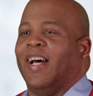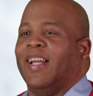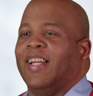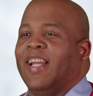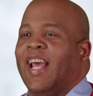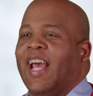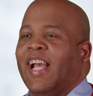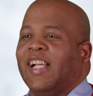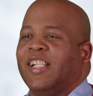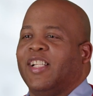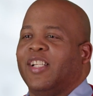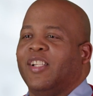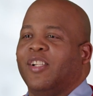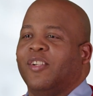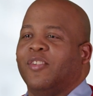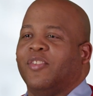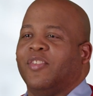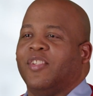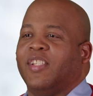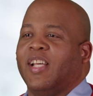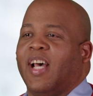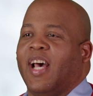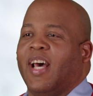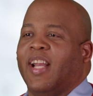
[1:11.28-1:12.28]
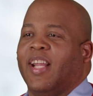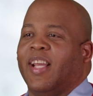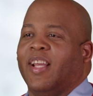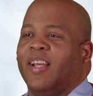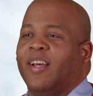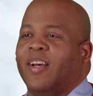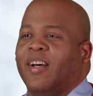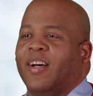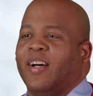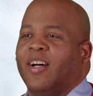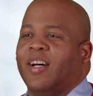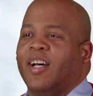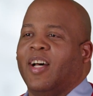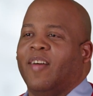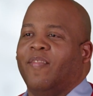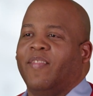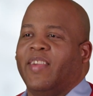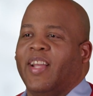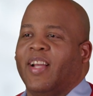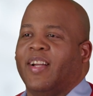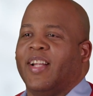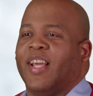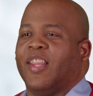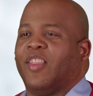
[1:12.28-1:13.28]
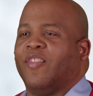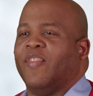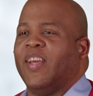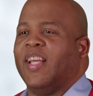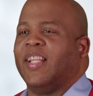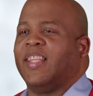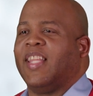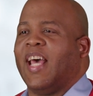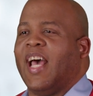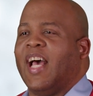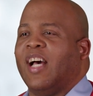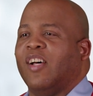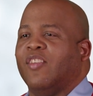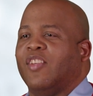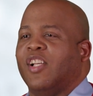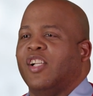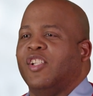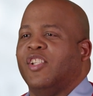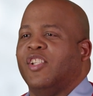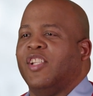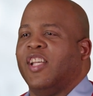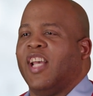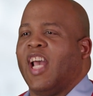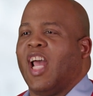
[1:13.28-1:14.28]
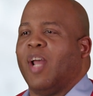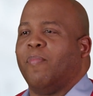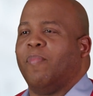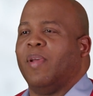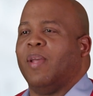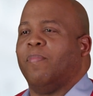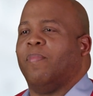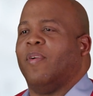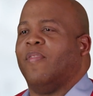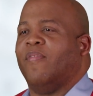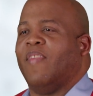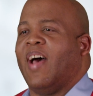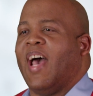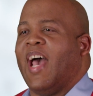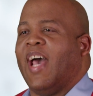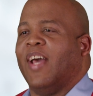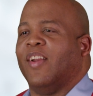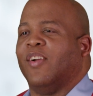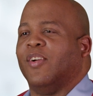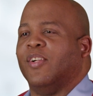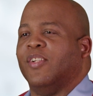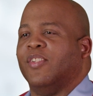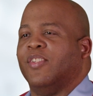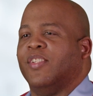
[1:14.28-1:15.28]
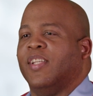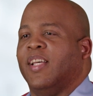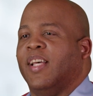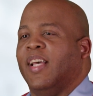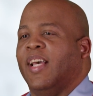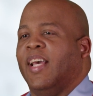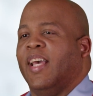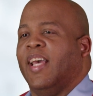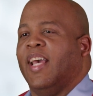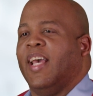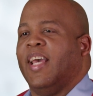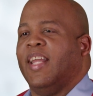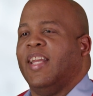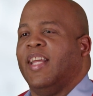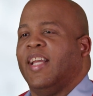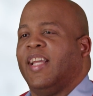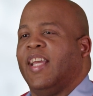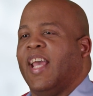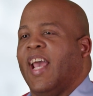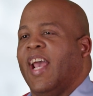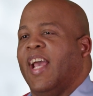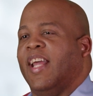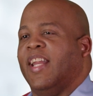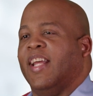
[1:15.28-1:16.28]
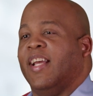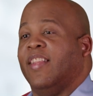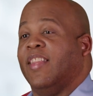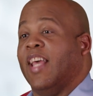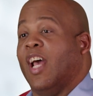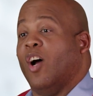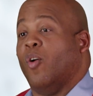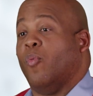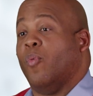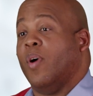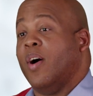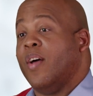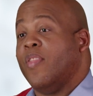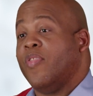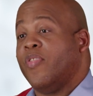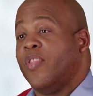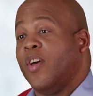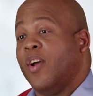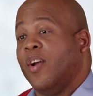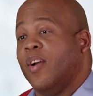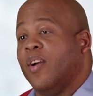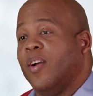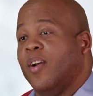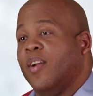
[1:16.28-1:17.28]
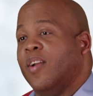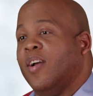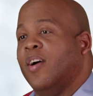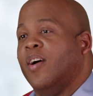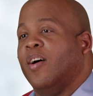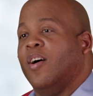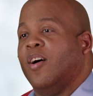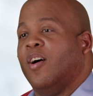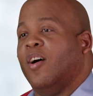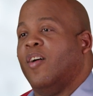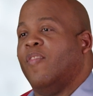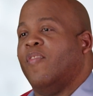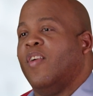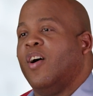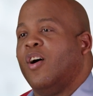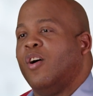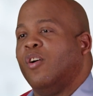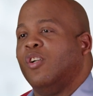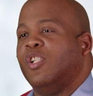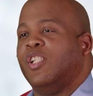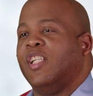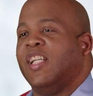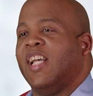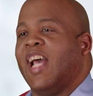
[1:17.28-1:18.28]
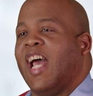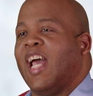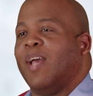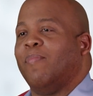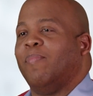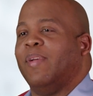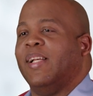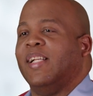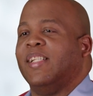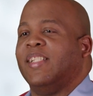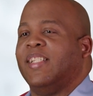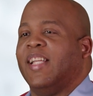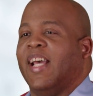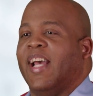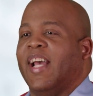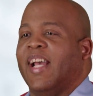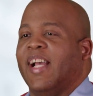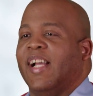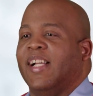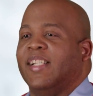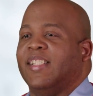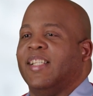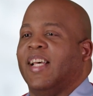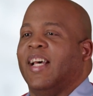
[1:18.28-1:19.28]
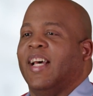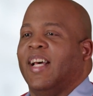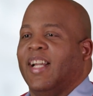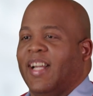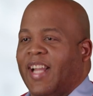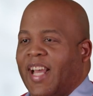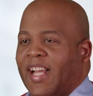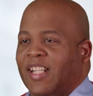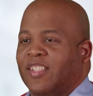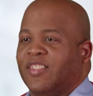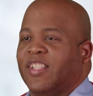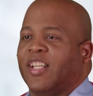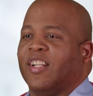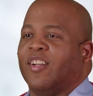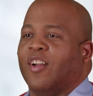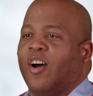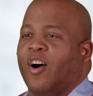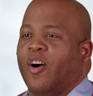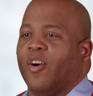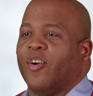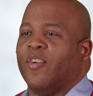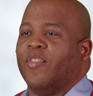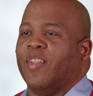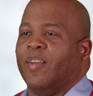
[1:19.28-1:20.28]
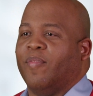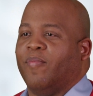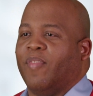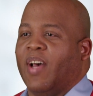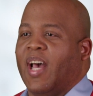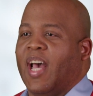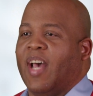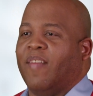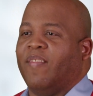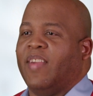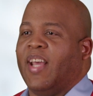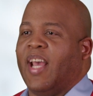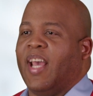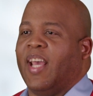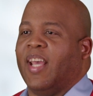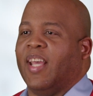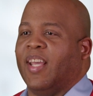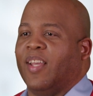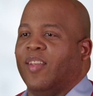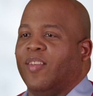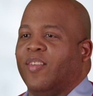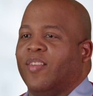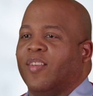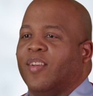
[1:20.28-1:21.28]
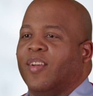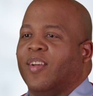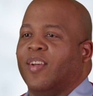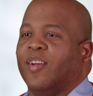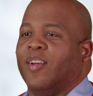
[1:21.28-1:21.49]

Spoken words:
A national study of nearly 3,000 GIP providers indicated that 1/3 of all GIP stays lasted longer than 5 days.